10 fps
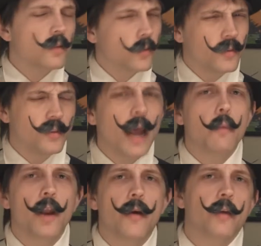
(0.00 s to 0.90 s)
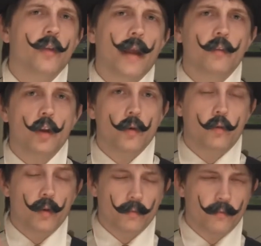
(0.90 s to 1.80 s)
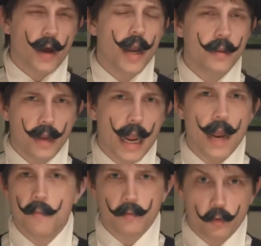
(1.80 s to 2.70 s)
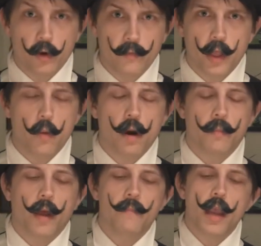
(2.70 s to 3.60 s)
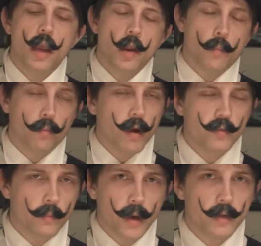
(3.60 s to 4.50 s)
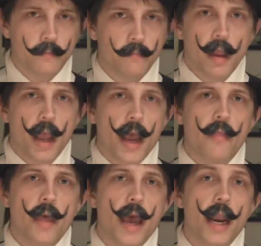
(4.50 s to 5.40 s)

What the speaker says: So instead, what you actually have to do is you have to find the game or server that you want to play. You press the button, and